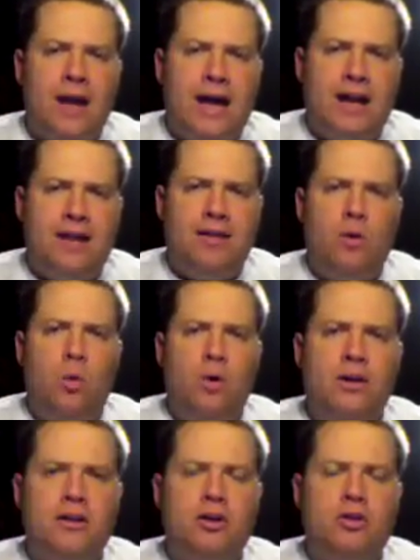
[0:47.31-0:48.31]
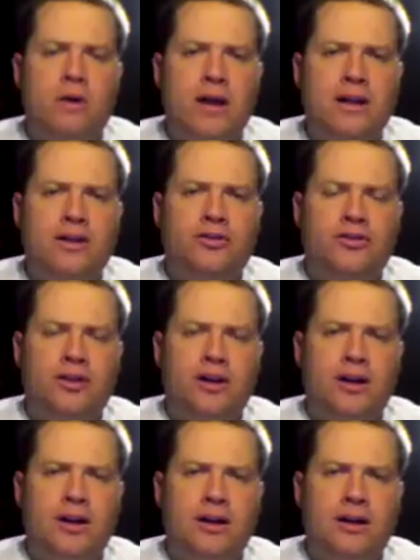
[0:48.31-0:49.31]
And I think one of the greatest
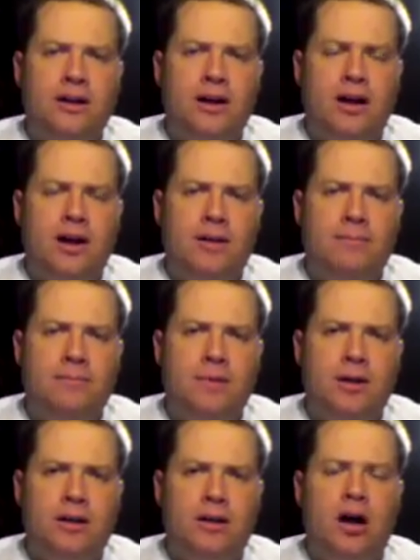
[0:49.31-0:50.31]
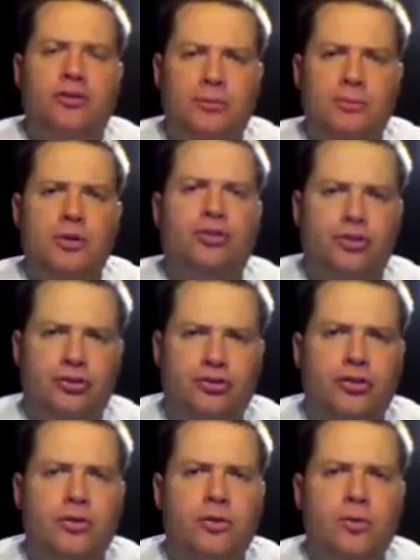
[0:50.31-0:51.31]
contributions
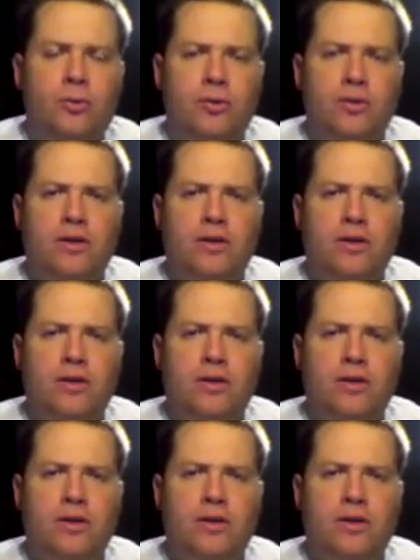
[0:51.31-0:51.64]
to